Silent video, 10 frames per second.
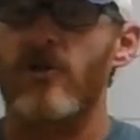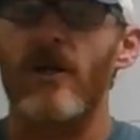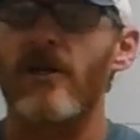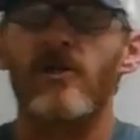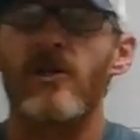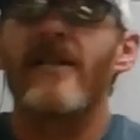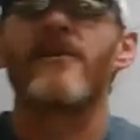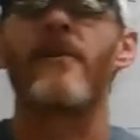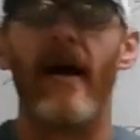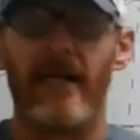They just change
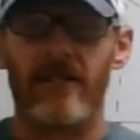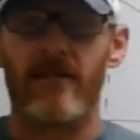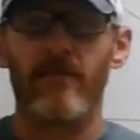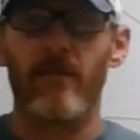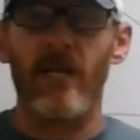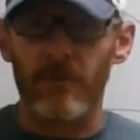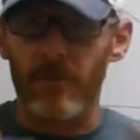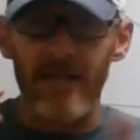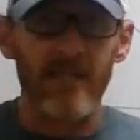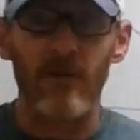the price. Okay, the
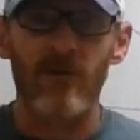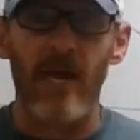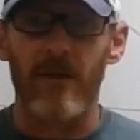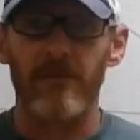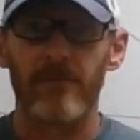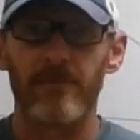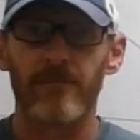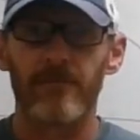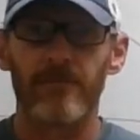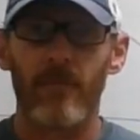price goes down.
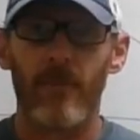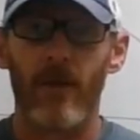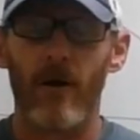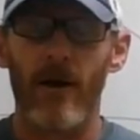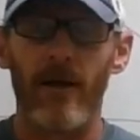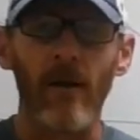All right?